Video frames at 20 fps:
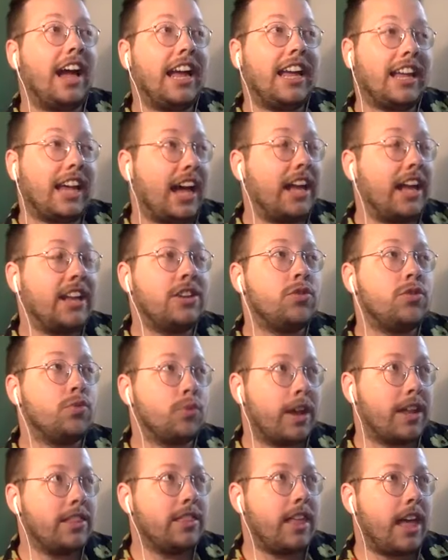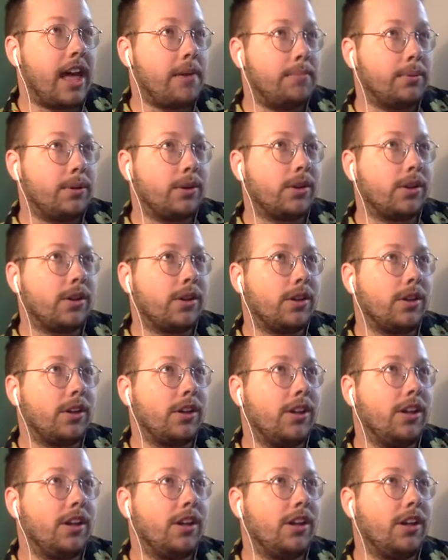I hadn't read that book
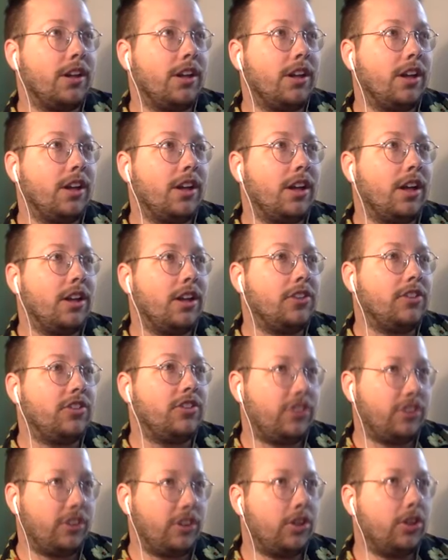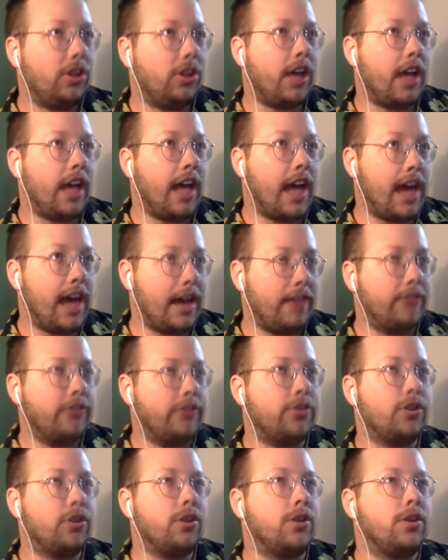until
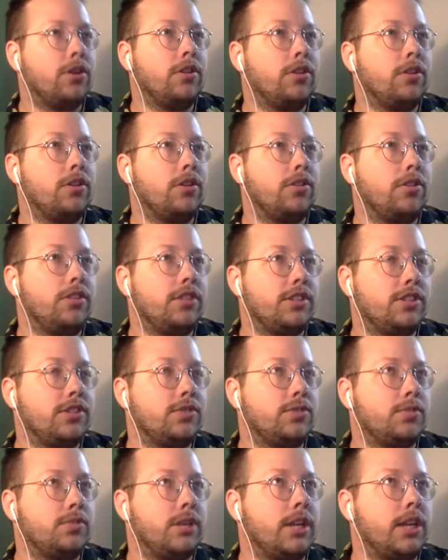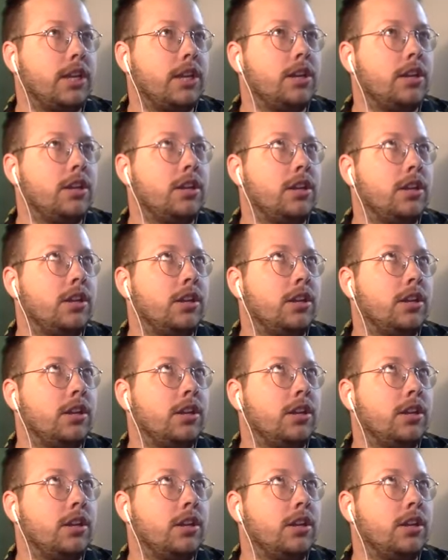after this one